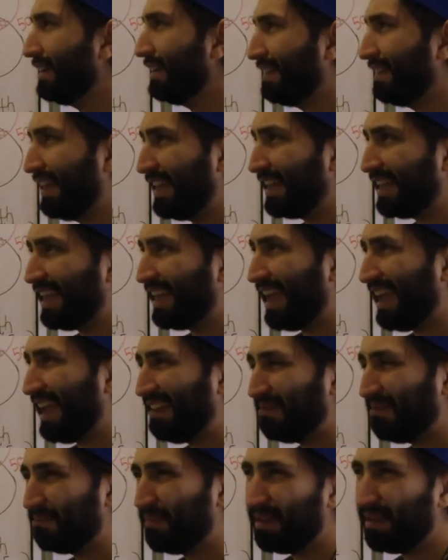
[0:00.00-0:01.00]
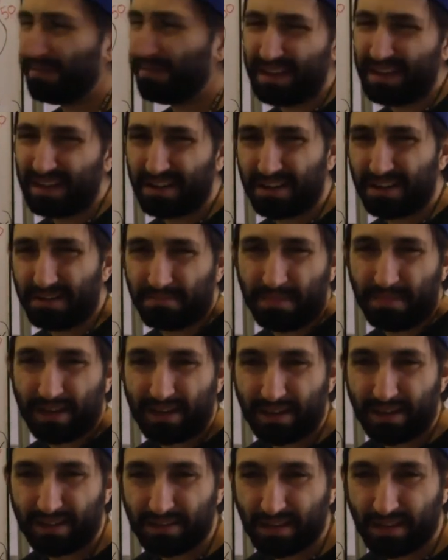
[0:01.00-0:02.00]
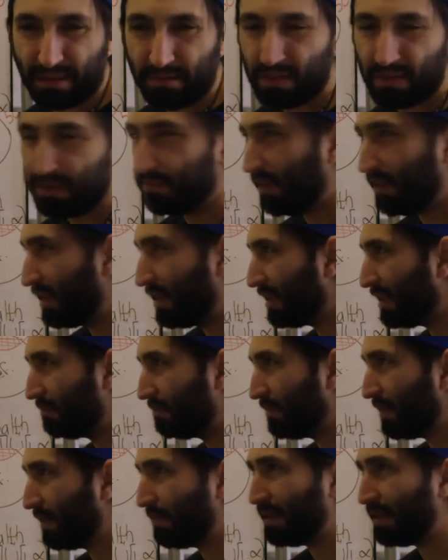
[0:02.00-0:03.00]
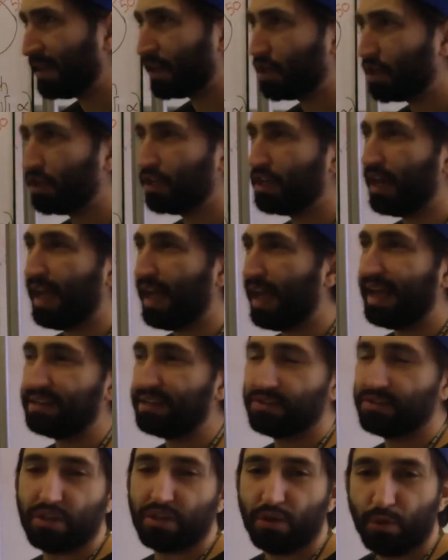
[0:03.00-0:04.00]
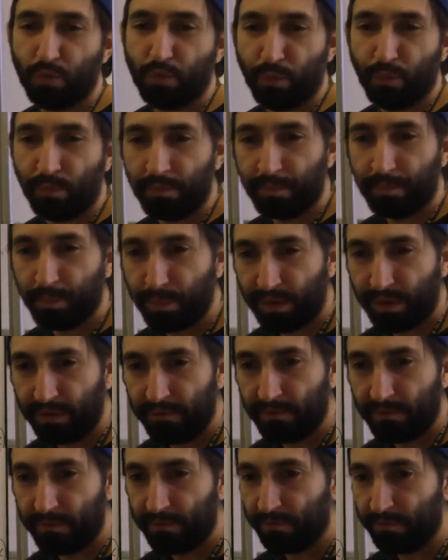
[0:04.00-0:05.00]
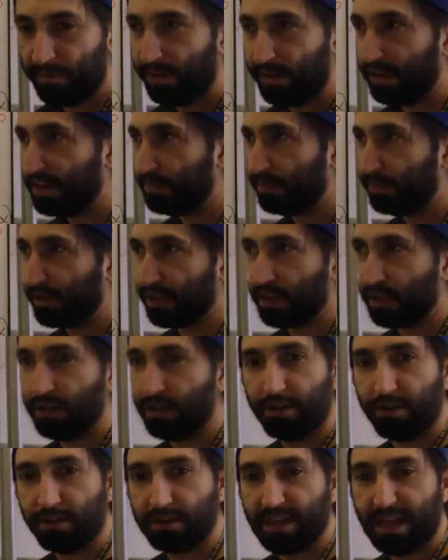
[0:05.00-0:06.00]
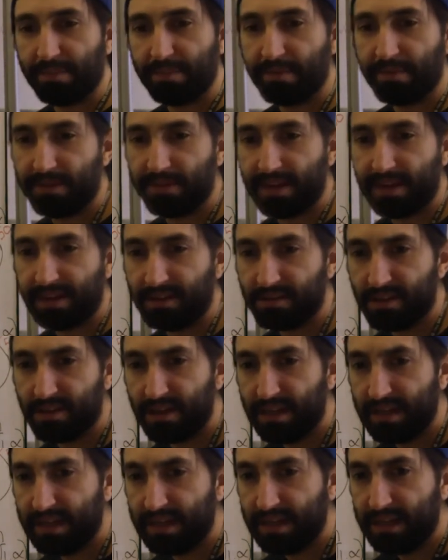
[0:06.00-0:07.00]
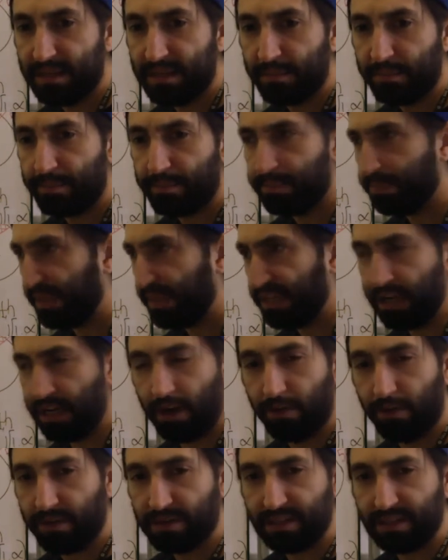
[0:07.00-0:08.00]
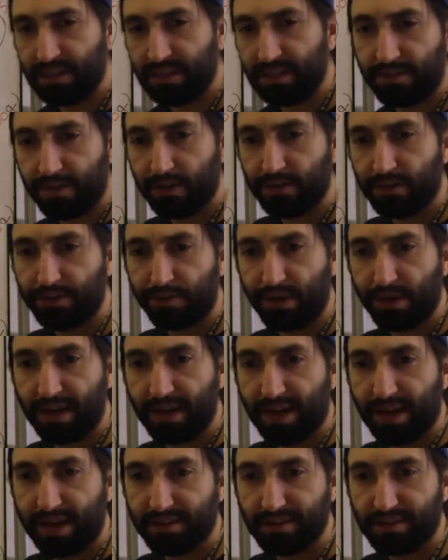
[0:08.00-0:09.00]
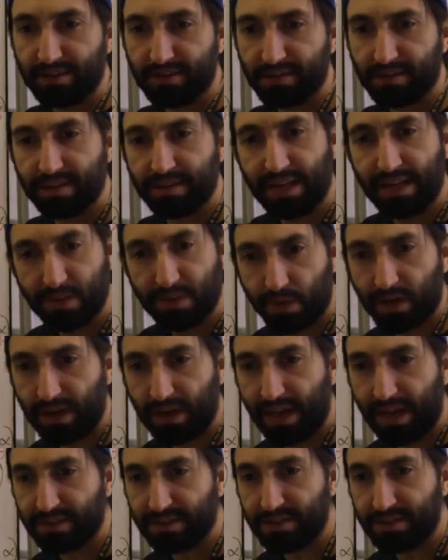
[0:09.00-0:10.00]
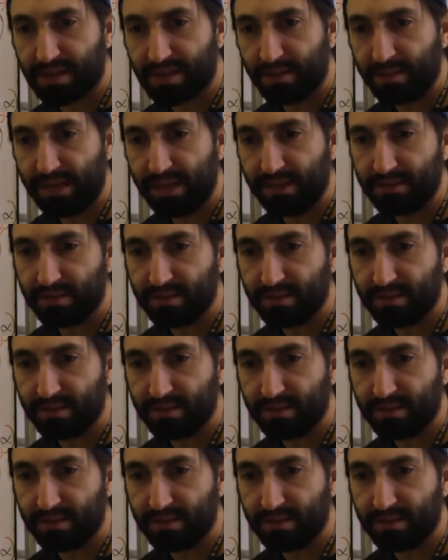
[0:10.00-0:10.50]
It can't. Maybe it could make an assumption. Maybe it could ask you very peculiar type of things. But no, I said there are 3 classes. That's where classes come in.